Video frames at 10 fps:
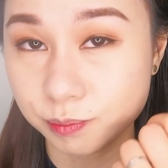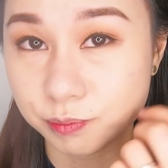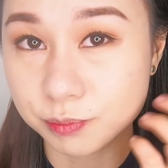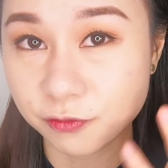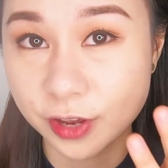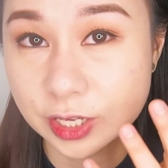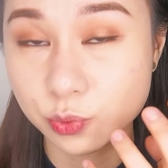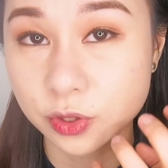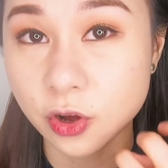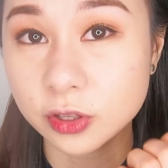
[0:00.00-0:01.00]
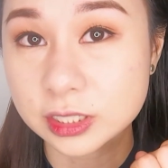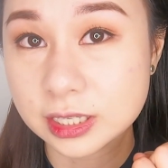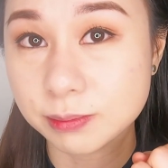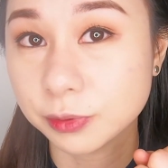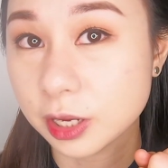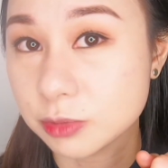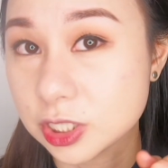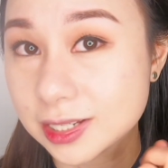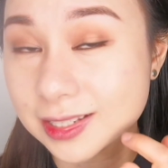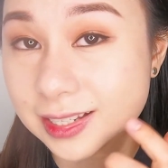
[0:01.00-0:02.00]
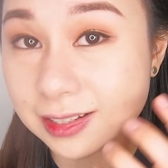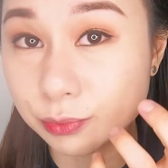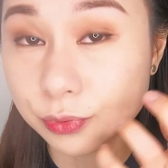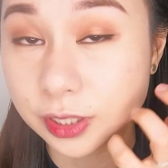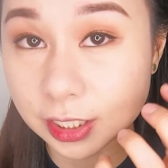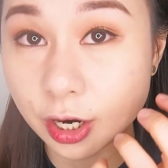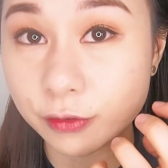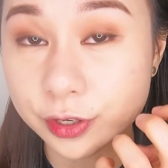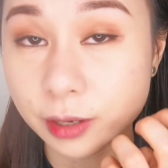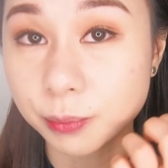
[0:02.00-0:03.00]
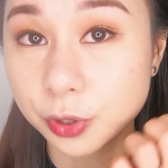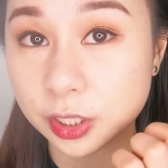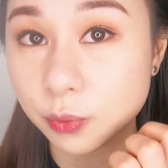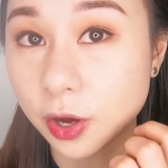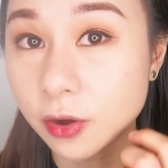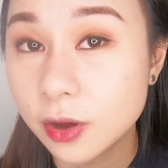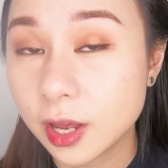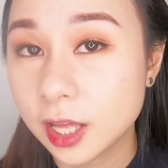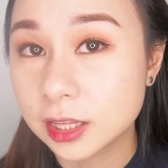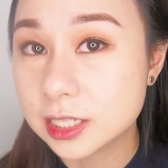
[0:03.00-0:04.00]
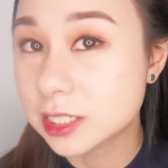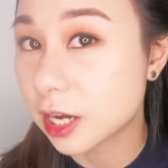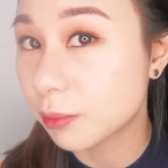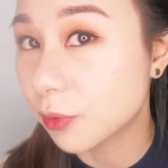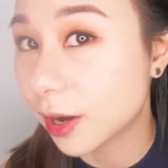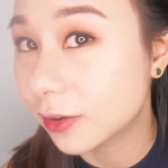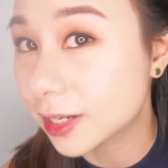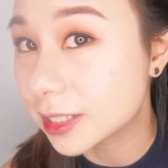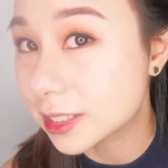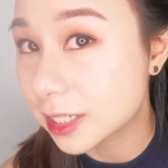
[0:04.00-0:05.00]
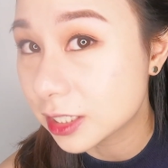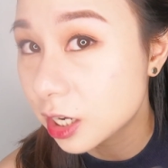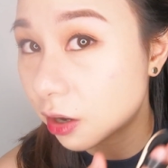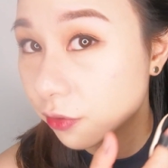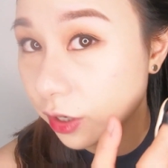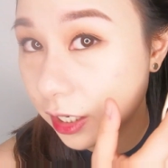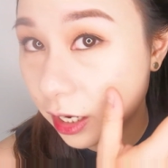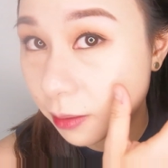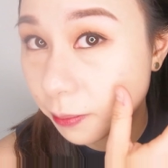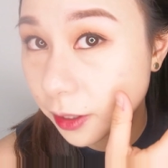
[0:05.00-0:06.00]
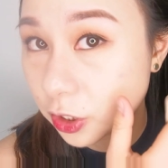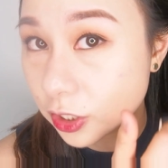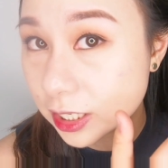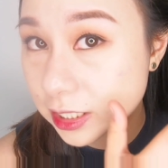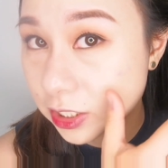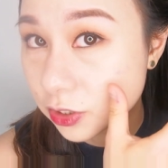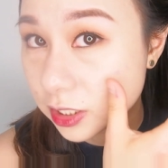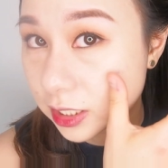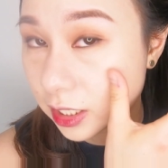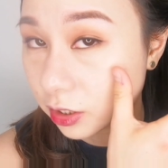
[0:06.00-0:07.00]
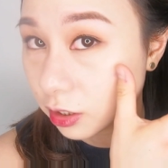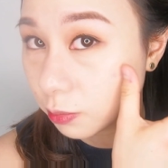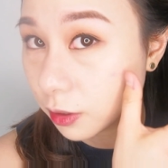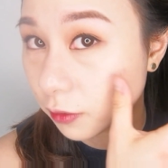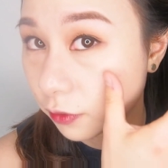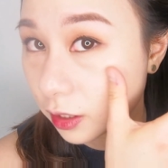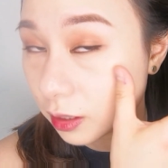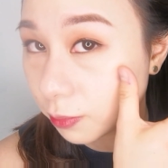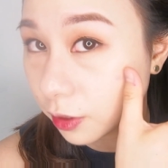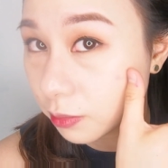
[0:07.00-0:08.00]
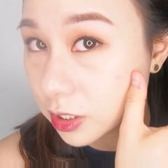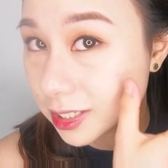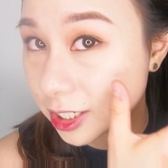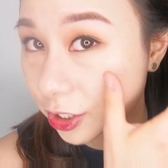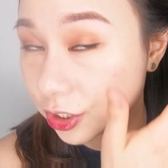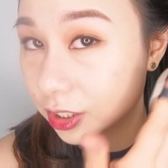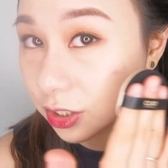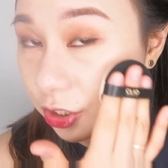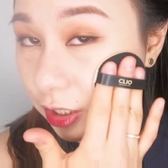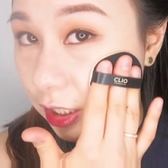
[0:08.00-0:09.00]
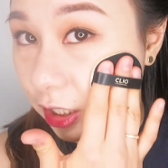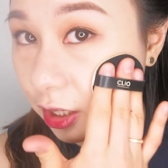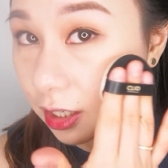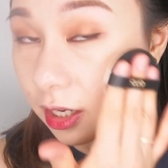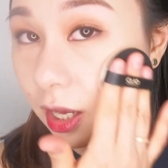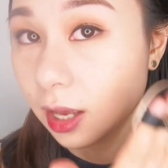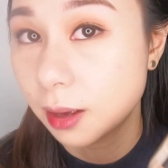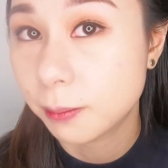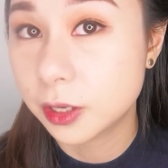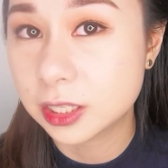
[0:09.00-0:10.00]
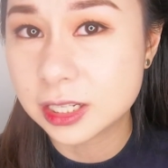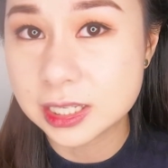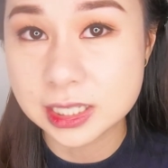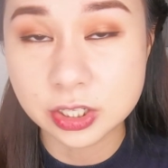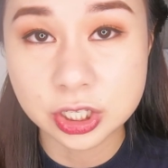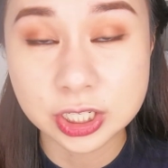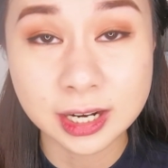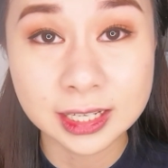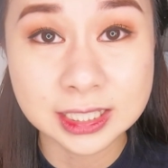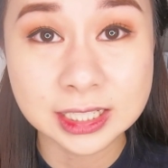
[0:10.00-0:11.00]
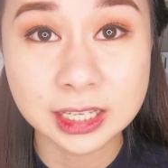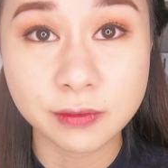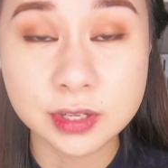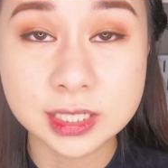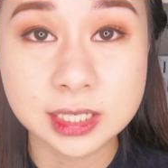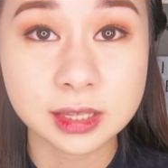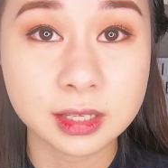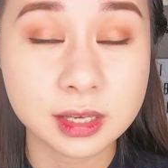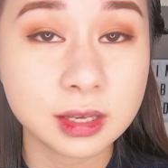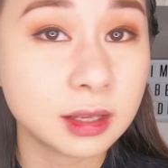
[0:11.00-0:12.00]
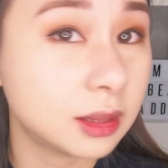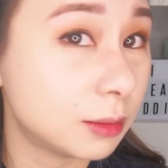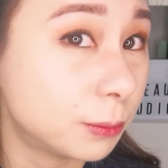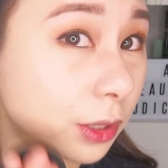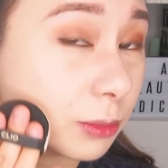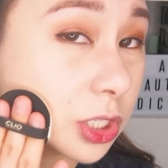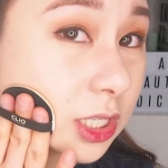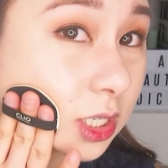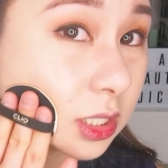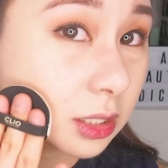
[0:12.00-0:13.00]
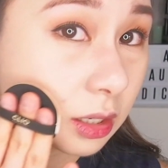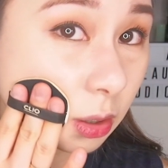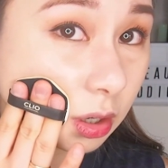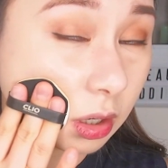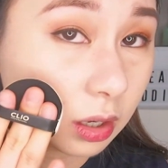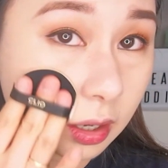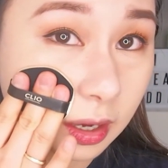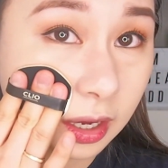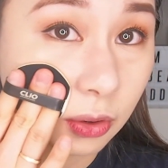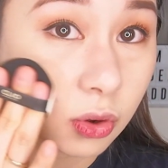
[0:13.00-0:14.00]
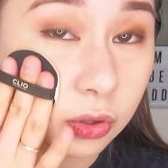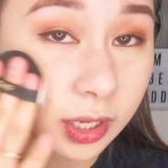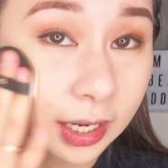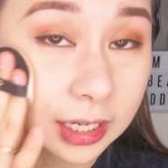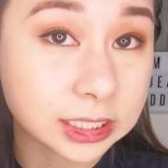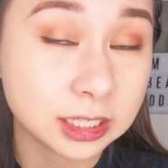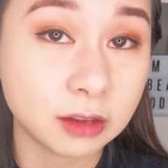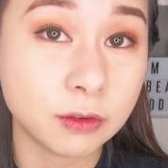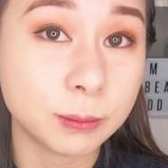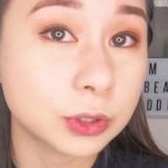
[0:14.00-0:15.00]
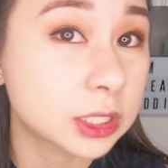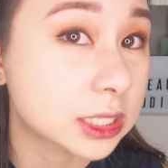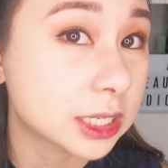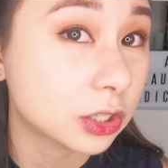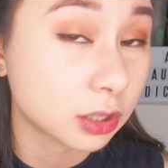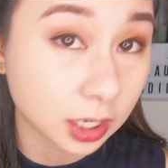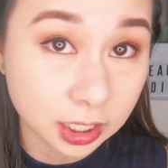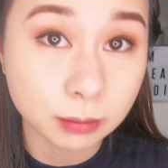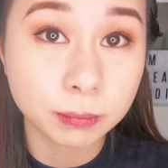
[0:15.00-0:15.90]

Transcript: face with all the blemishes, it really covered up pretty well. This time around, it did cover it up, but you can still see a little bit of the blemishes underneath it. But the Conceal cushion, I didn't even see the blemishes at all. Like, I didn't even put concealer, like it